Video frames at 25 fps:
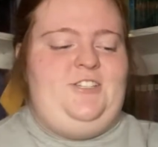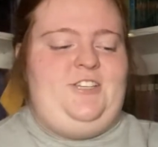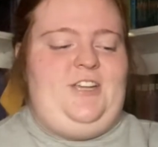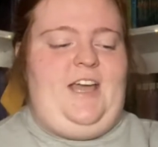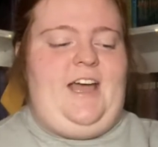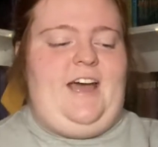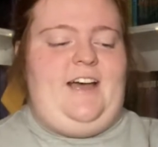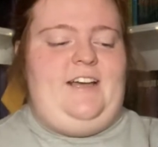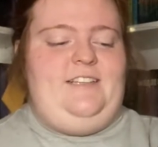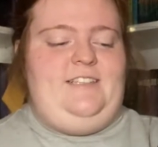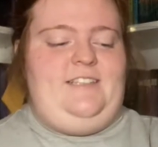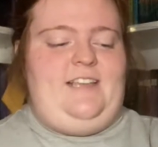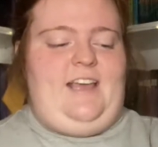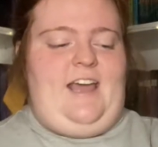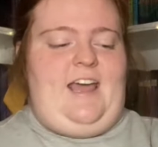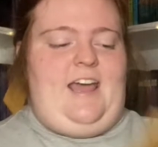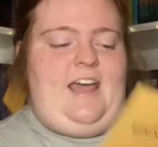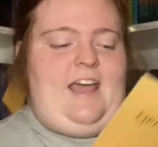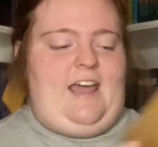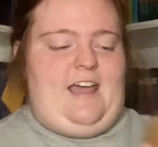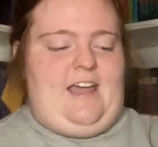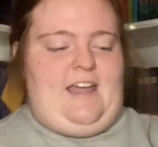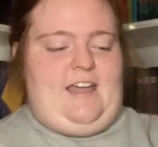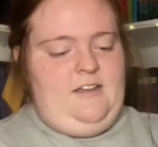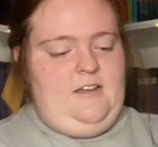has
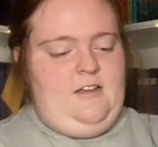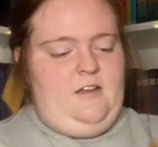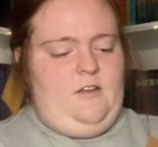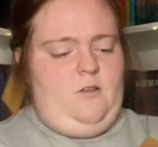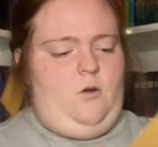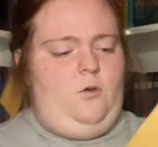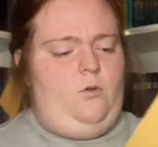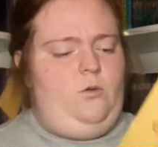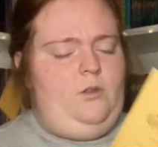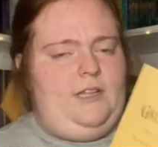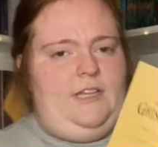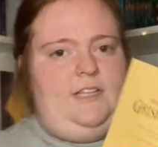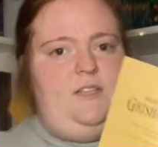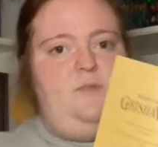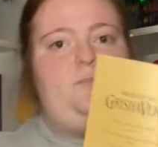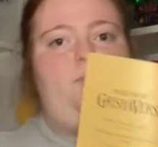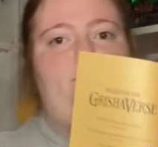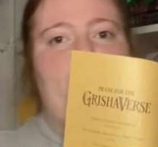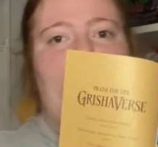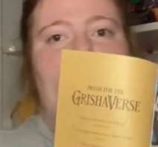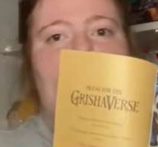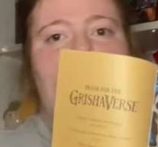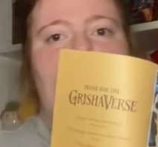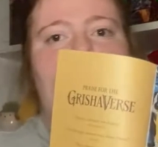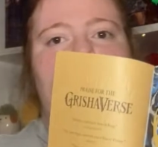a... oh, that's
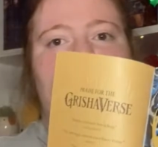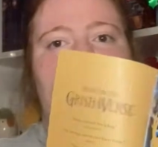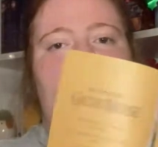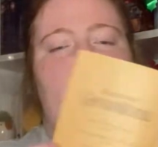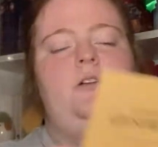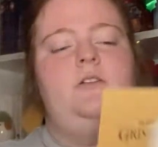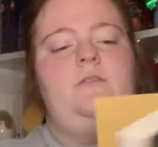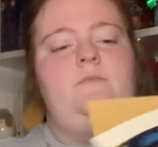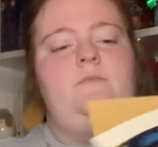beautiful.